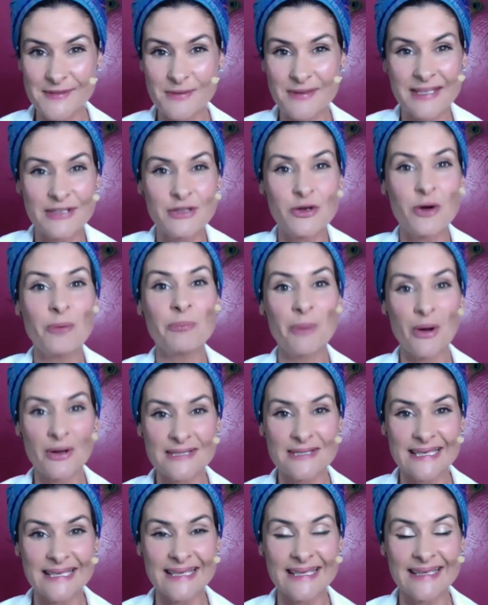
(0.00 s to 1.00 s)
within your
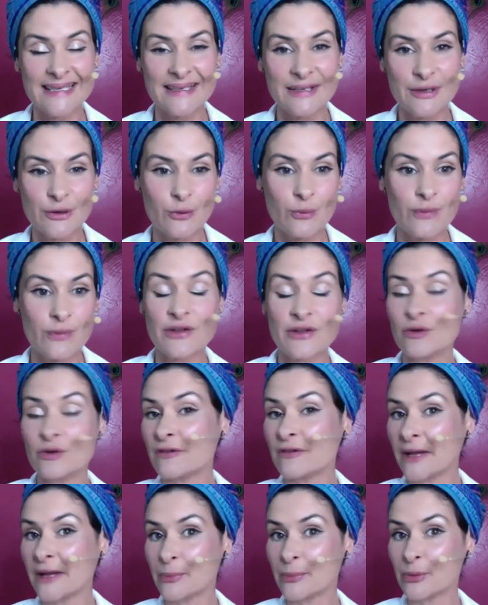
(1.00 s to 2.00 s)
body, within your
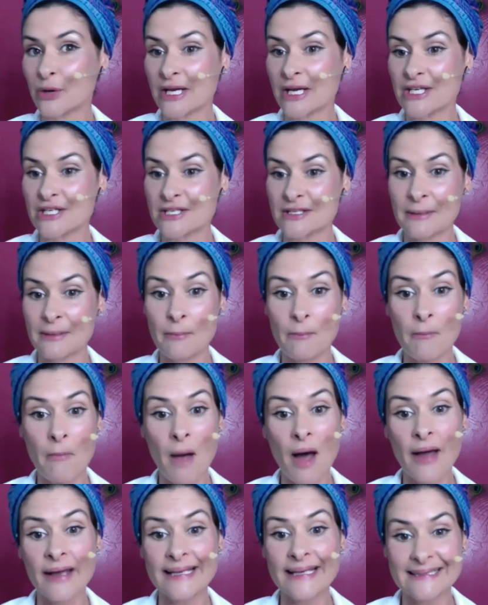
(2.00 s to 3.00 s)
vibration and
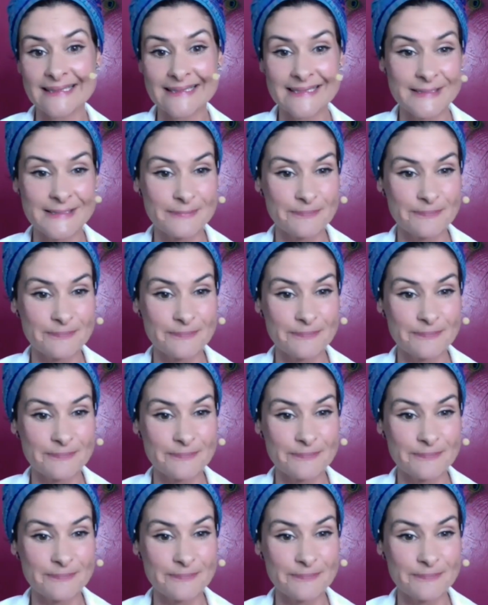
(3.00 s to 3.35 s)
mind.